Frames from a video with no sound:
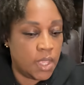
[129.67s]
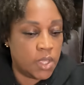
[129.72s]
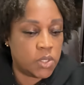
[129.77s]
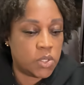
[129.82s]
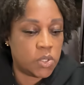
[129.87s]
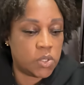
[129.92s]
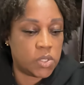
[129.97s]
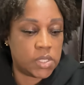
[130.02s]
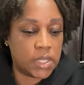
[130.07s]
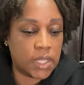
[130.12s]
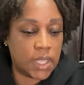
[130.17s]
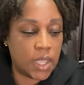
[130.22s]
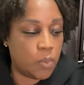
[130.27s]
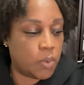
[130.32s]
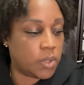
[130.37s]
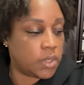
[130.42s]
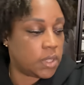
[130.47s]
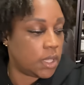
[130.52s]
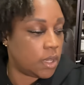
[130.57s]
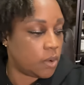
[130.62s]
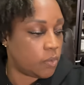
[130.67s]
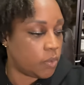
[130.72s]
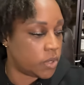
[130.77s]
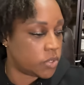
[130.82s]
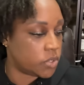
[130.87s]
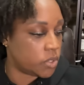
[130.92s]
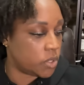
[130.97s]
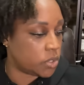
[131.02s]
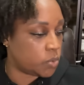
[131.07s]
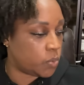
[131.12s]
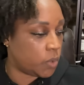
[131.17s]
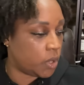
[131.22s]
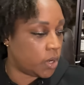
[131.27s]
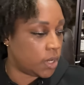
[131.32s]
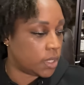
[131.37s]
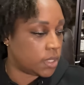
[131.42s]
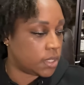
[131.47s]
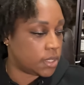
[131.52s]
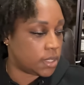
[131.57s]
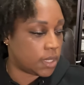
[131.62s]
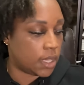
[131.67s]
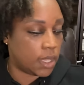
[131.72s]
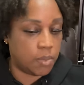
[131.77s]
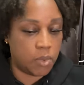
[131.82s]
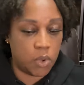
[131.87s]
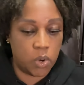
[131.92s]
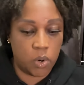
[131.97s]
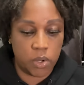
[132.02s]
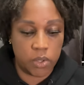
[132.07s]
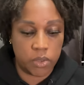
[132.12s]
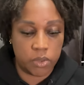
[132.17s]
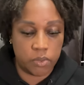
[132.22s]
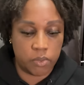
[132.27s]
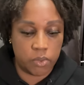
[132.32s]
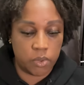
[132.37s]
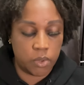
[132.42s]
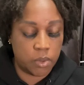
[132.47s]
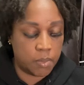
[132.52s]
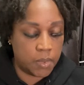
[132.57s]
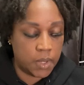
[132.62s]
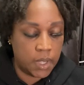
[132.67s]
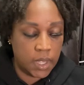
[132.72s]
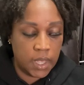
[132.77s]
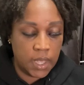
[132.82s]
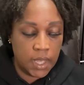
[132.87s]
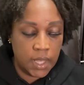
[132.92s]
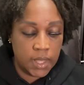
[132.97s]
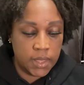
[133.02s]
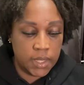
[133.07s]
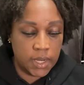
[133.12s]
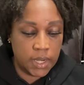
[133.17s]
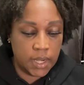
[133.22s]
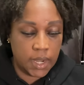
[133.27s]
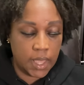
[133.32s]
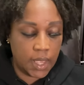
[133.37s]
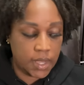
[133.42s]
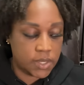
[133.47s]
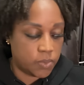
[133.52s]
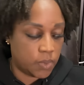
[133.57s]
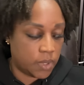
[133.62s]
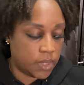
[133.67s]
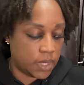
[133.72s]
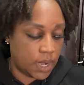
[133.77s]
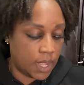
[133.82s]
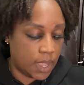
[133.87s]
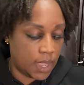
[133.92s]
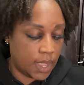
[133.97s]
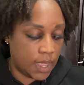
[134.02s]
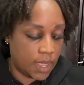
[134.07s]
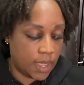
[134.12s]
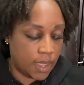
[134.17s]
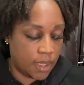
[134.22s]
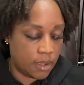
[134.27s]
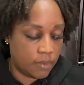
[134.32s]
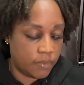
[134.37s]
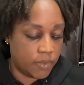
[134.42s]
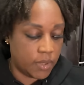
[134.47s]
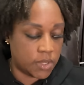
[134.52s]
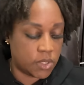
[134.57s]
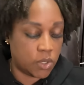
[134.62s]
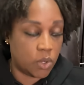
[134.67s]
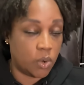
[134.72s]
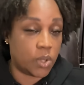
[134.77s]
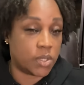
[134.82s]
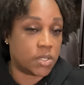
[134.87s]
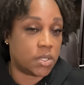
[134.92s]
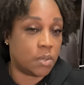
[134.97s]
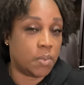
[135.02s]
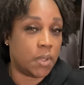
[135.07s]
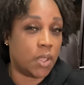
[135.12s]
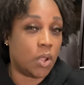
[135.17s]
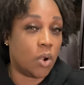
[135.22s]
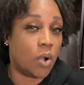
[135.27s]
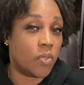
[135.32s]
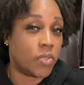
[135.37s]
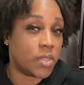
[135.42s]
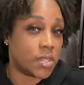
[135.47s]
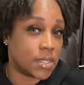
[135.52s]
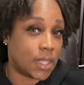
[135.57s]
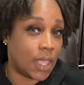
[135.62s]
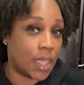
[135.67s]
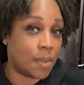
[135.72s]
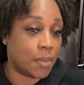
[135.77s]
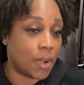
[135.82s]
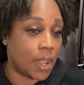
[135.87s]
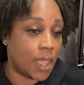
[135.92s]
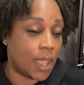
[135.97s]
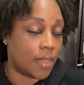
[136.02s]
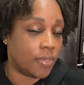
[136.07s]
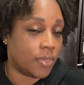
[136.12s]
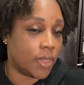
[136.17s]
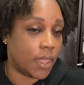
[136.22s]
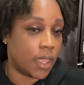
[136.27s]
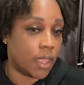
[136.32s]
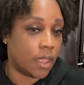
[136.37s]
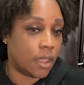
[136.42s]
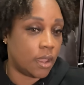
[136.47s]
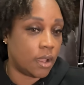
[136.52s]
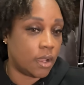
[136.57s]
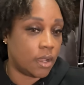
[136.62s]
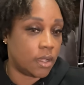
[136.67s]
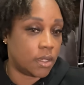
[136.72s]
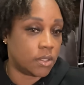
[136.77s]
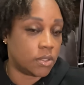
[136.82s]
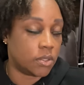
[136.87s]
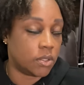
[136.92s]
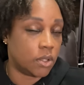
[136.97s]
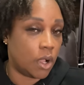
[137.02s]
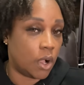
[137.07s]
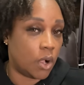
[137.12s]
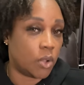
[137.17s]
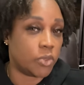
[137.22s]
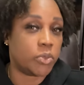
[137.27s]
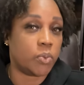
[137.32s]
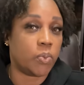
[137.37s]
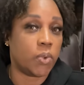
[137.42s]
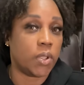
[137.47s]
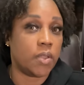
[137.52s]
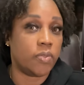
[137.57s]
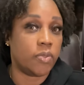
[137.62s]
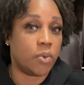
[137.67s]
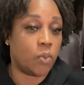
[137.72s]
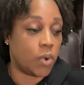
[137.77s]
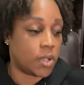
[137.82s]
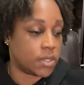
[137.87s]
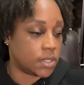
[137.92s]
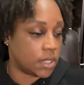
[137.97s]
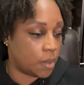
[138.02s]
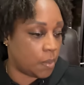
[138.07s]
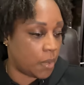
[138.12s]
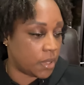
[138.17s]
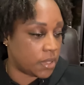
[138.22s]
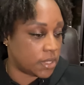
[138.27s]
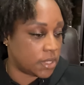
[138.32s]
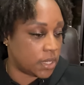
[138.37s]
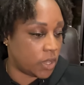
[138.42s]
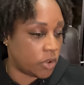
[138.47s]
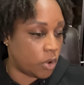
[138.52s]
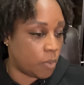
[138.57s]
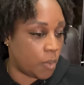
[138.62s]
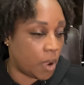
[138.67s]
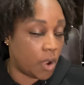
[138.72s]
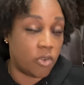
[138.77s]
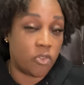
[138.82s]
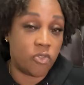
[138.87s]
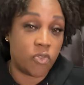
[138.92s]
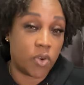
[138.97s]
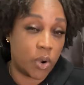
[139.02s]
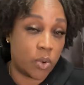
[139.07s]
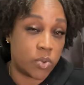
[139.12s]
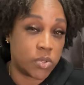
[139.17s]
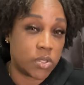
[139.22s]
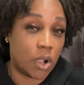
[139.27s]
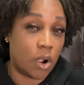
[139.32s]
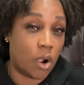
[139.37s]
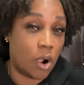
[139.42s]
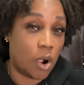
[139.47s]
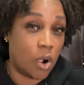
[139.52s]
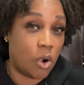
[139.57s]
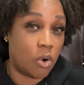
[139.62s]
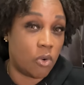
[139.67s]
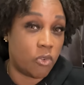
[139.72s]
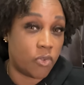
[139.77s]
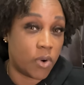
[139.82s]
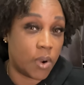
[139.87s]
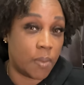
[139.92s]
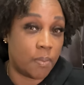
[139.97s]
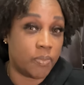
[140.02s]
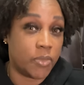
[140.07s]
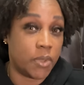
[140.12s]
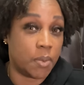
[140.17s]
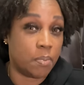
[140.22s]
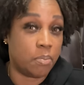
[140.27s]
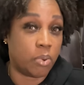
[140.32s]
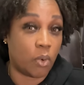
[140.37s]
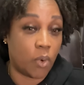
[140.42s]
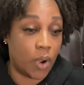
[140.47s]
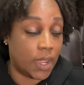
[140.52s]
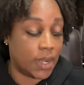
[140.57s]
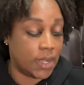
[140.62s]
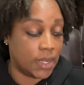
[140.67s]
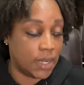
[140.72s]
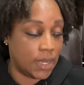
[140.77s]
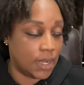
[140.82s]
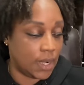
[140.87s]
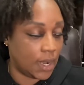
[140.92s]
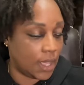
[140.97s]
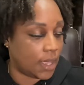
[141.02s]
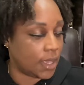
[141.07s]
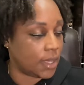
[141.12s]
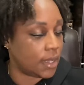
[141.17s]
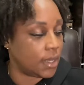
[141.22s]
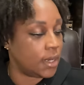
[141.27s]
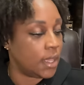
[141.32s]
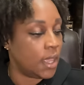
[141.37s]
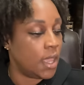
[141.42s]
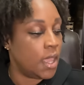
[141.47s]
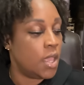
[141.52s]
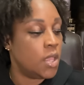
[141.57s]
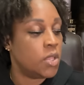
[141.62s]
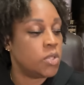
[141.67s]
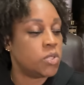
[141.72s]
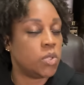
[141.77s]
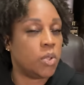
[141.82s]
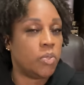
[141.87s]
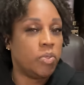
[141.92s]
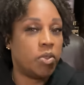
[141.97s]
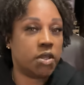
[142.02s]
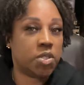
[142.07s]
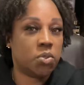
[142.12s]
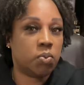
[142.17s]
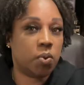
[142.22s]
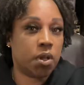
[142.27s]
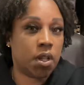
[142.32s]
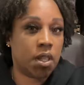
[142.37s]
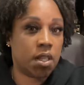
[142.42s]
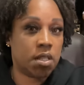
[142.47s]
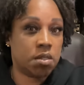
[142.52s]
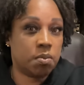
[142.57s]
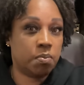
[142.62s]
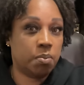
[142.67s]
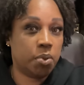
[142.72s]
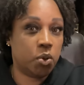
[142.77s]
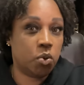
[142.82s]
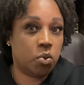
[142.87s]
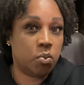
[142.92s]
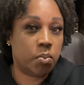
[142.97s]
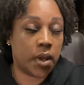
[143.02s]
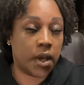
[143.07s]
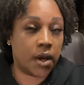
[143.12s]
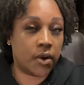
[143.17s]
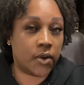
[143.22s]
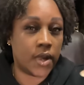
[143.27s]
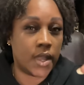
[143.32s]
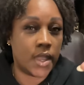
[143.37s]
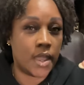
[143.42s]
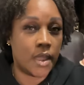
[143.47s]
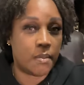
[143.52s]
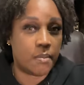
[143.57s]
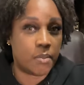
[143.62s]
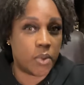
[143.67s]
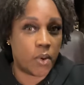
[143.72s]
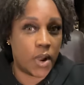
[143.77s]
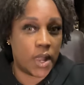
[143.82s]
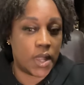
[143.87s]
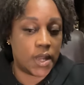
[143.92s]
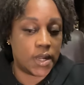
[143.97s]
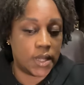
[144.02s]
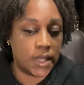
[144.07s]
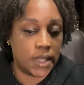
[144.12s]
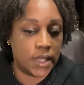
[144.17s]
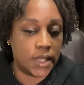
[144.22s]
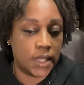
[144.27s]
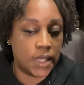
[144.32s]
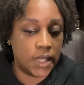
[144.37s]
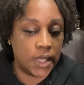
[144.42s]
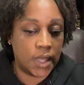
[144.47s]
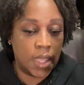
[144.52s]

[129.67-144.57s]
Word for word: So sticking with the originals, we're gonna just keep going through them. The next one that I have is going to be on the same line. They, uh, all three of the ones that I'm about to tell you about first are all from the Brandy line. So this one is Blueberry Brandy.